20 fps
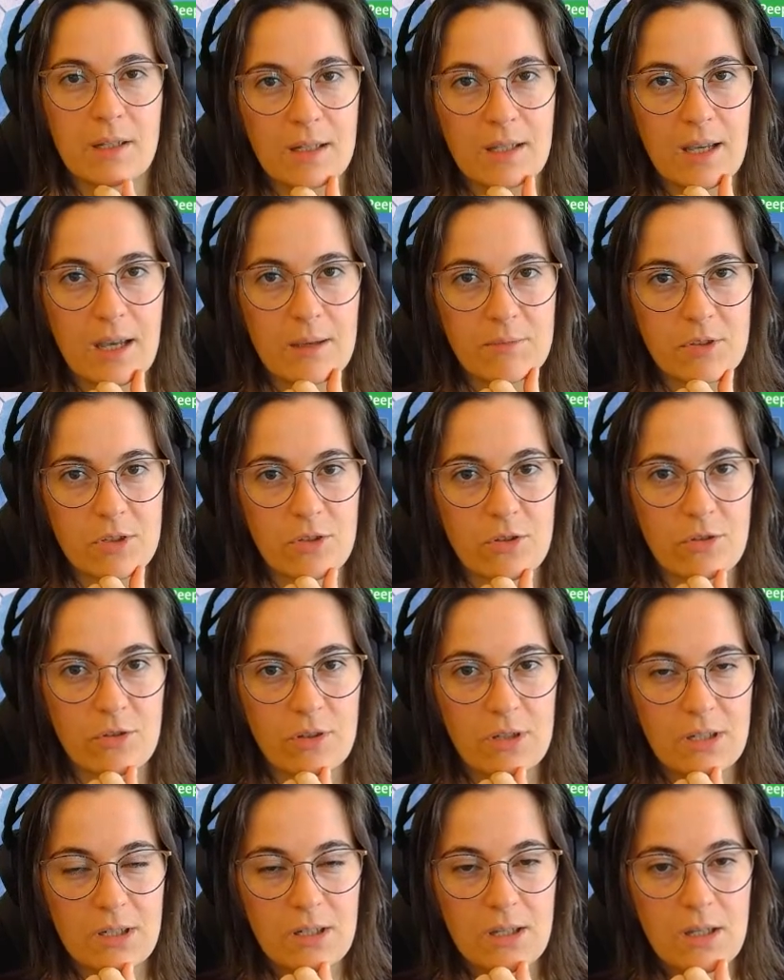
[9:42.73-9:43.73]
Games are
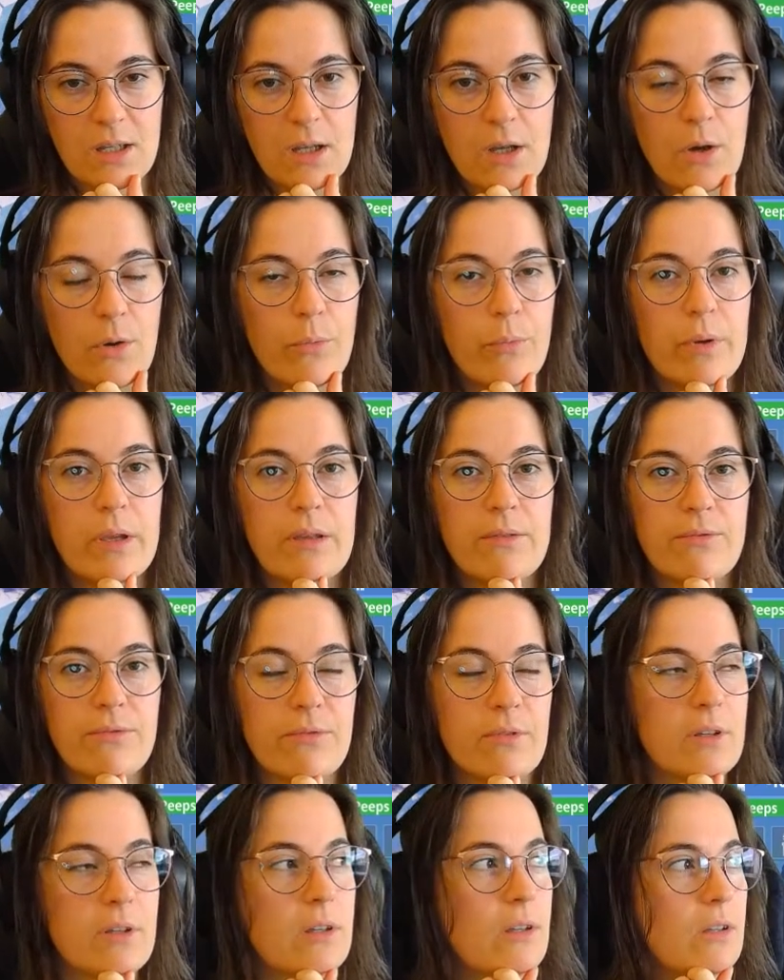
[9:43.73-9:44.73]
good. We've,
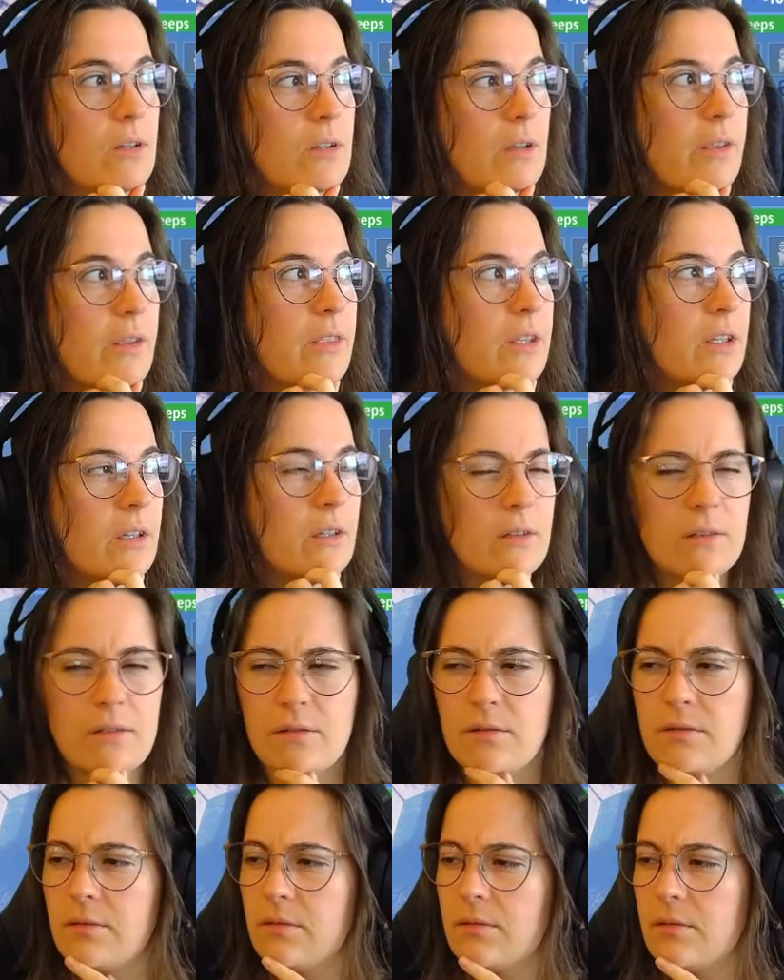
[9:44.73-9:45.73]
I think,
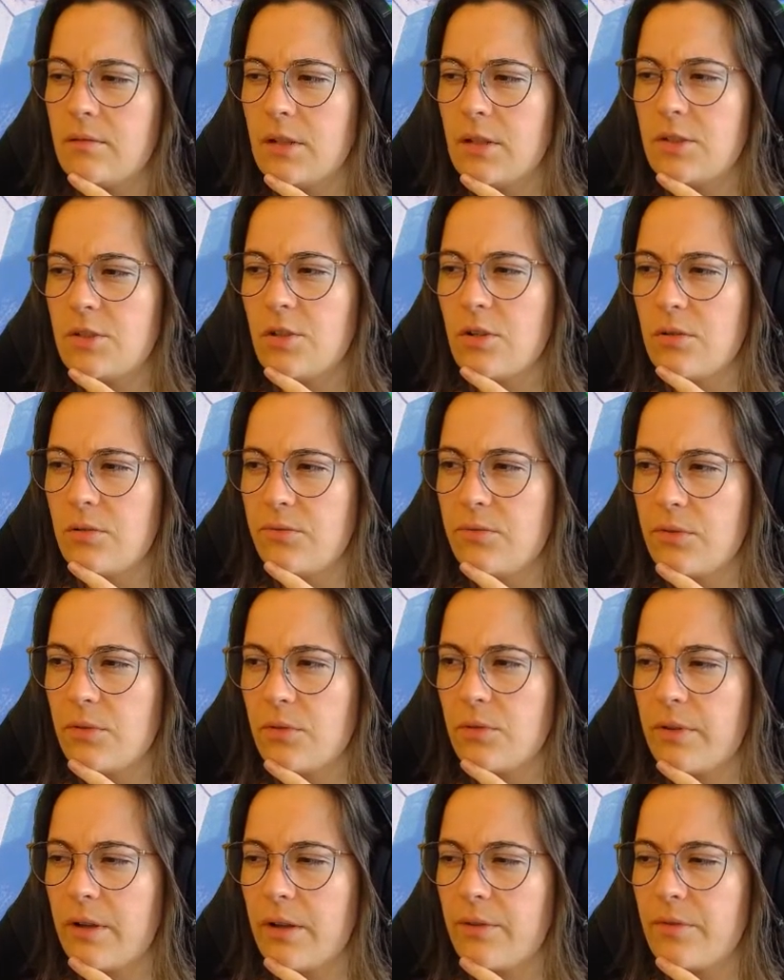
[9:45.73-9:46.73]
don't know if you
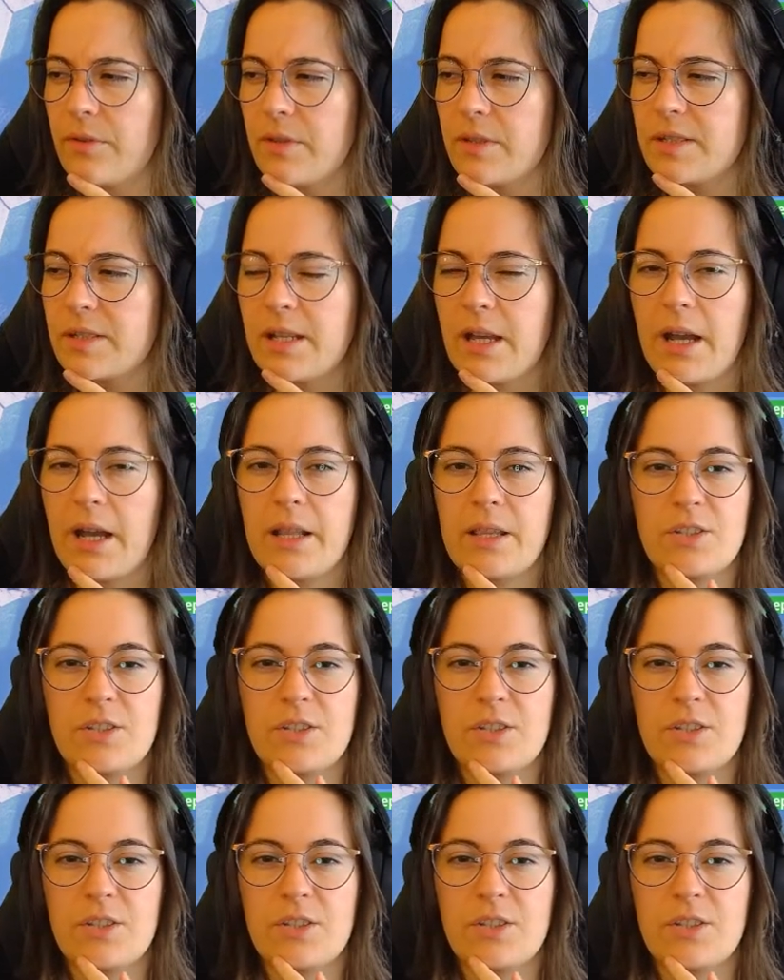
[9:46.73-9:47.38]
are around for the start of the